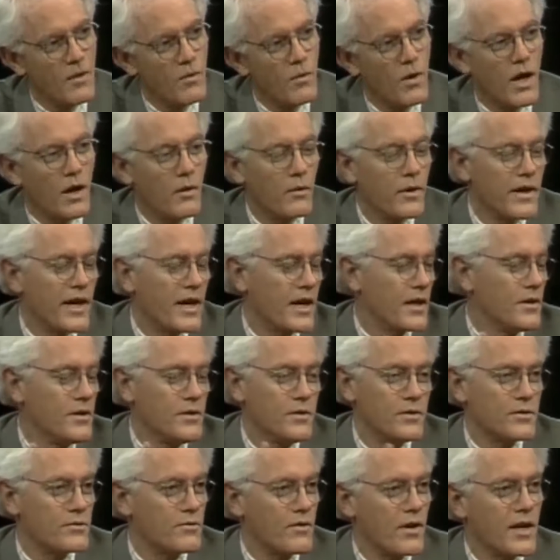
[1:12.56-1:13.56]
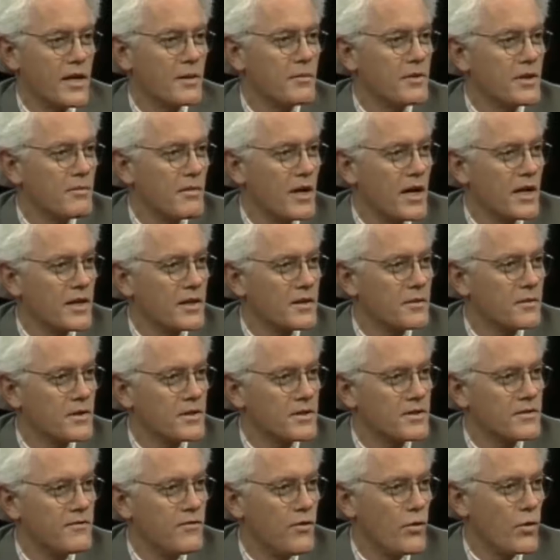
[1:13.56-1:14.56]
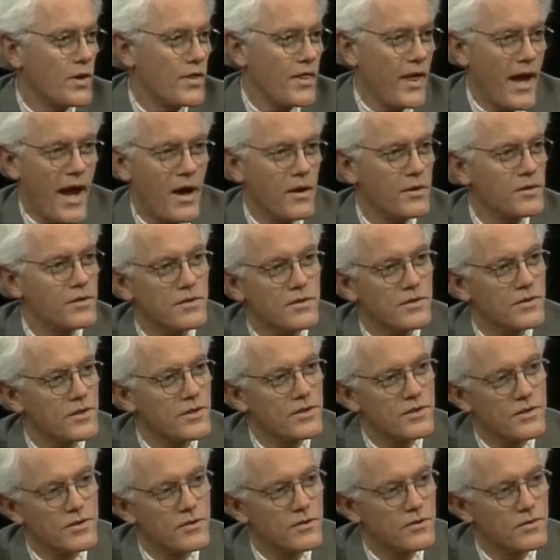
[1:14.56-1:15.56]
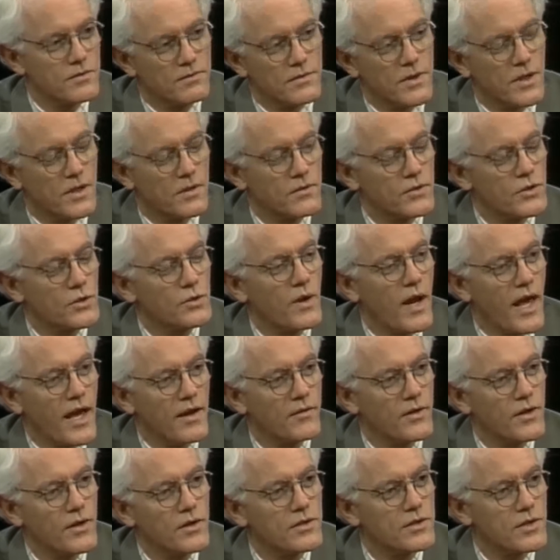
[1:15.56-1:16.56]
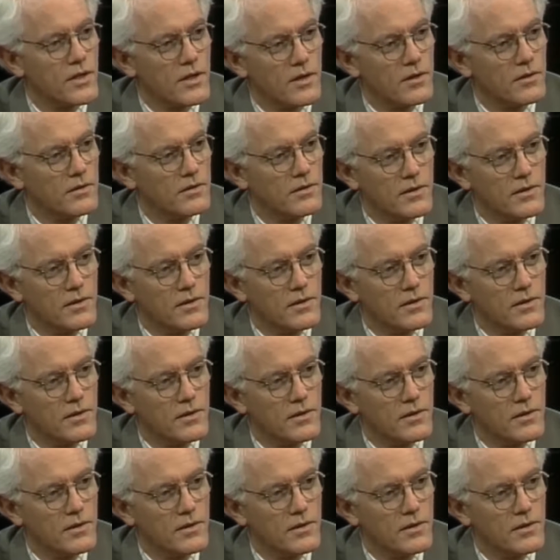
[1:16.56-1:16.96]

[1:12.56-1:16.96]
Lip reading: Well, we had a huge run. I mean, the market was 4,000 just, 2.5 years ago.